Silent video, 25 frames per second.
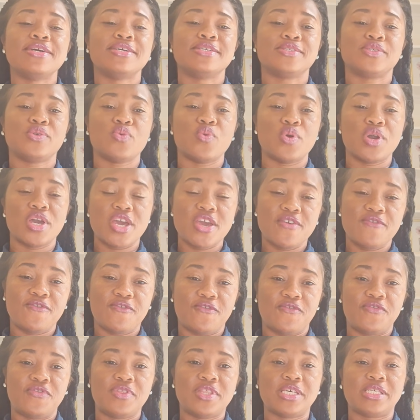So
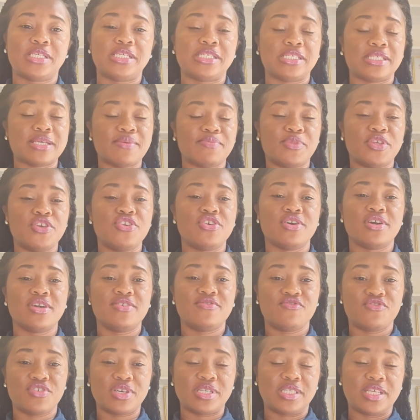if this is something you're
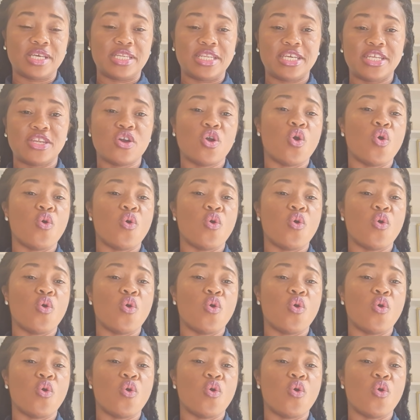interested in,